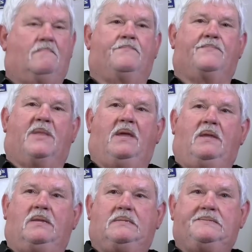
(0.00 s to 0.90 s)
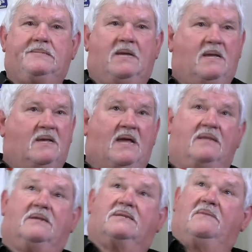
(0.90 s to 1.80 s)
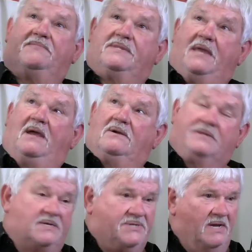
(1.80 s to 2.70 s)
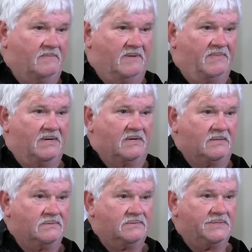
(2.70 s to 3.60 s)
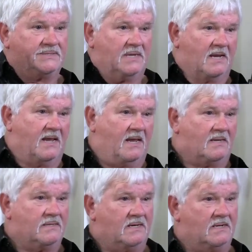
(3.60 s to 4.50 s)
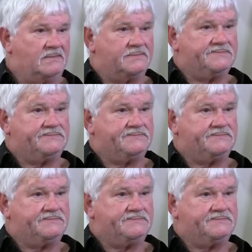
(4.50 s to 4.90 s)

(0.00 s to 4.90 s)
you." Okay. I looked up the tower and I shot him the bird, just like that, you know.